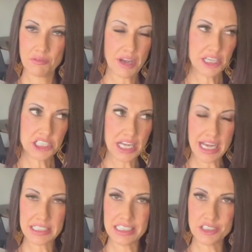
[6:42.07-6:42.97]
Why is she
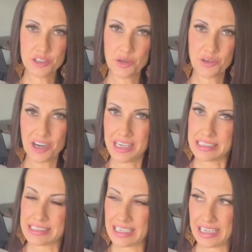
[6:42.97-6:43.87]
acting so
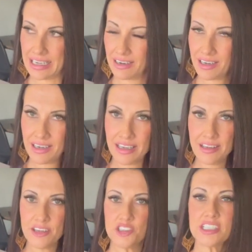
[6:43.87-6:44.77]
crazy?
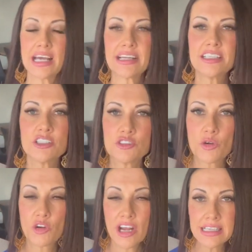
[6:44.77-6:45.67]
She's acting so
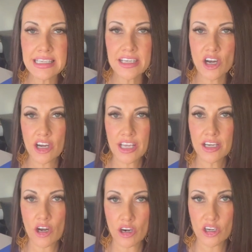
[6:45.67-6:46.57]
crazy, Narky
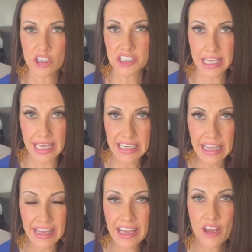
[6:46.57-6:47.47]
Narkerson,
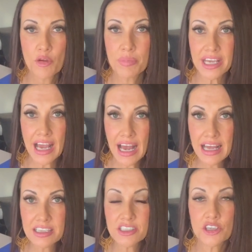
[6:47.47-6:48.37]

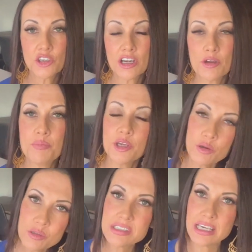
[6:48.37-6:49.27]
because you're
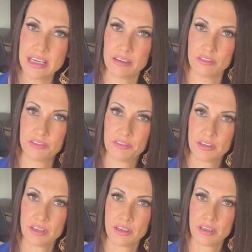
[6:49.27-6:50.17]
abusive.
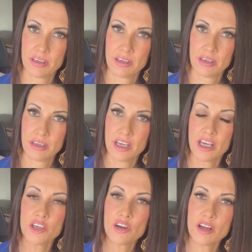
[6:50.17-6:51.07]

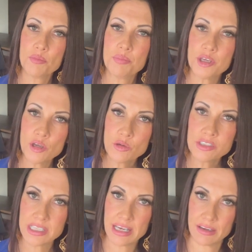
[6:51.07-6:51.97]
You're
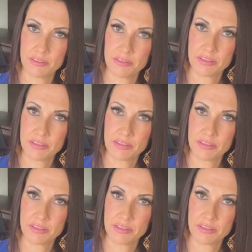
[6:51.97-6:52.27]
abusive